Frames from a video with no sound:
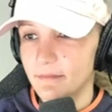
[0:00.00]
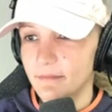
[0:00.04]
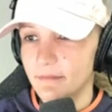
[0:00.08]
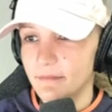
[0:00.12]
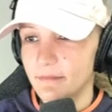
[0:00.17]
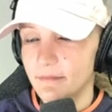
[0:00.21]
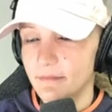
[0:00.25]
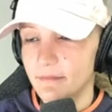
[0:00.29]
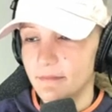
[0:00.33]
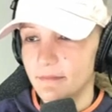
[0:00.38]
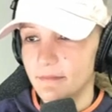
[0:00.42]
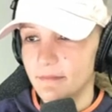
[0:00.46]

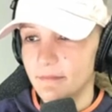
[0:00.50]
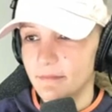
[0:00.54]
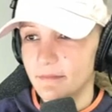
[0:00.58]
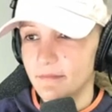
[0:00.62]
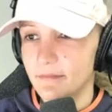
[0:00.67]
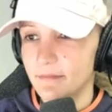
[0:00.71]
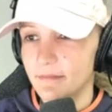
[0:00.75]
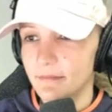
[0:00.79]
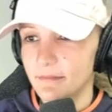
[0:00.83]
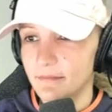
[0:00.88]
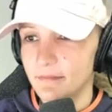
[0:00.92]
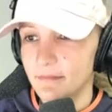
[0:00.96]

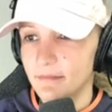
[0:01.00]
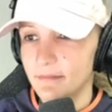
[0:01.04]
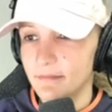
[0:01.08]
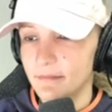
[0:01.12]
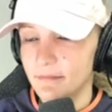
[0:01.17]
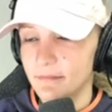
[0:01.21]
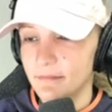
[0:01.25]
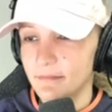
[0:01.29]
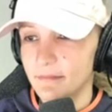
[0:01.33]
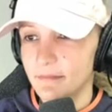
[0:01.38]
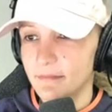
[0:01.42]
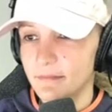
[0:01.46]

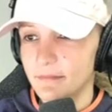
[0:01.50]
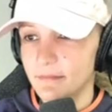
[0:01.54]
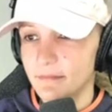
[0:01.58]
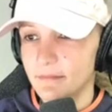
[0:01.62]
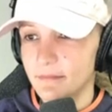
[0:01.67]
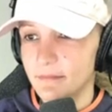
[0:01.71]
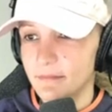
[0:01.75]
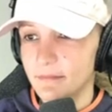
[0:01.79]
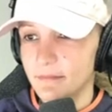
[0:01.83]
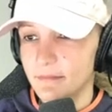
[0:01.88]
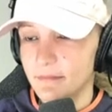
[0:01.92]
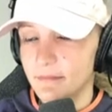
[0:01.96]

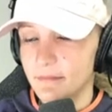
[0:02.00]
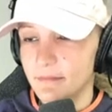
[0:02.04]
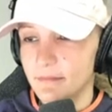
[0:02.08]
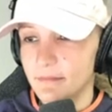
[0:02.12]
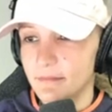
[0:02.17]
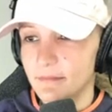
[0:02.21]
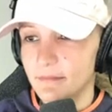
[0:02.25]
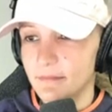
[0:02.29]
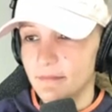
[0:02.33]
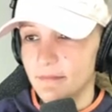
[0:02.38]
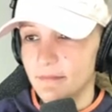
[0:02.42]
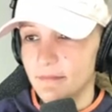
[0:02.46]

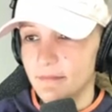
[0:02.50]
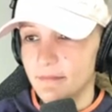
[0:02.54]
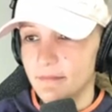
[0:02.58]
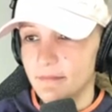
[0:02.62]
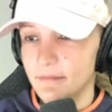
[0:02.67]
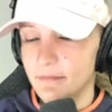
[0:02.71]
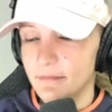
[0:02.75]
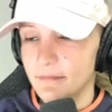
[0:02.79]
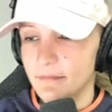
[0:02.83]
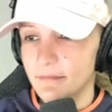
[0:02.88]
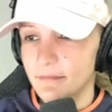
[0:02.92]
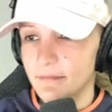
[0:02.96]

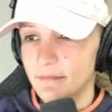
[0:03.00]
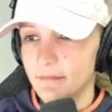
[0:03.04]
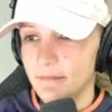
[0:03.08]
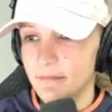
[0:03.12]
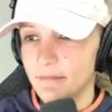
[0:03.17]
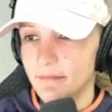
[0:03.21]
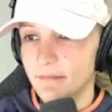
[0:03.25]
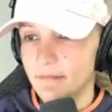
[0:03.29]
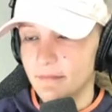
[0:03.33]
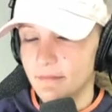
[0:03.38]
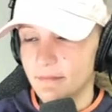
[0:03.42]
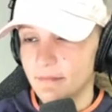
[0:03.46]

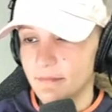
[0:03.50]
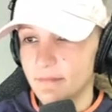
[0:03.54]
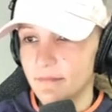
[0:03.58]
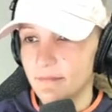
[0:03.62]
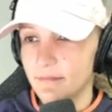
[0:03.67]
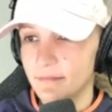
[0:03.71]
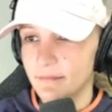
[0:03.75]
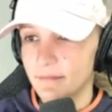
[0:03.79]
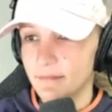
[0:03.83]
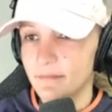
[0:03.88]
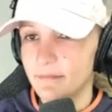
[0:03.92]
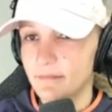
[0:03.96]

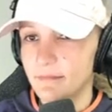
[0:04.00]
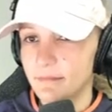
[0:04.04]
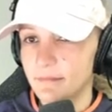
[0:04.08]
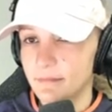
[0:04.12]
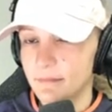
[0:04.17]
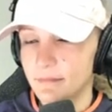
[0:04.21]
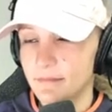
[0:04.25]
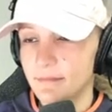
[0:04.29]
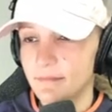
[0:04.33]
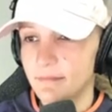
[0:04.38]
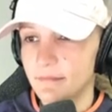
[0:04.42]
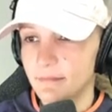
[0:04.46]

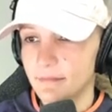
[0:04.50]
No words are spoken by the person on screen.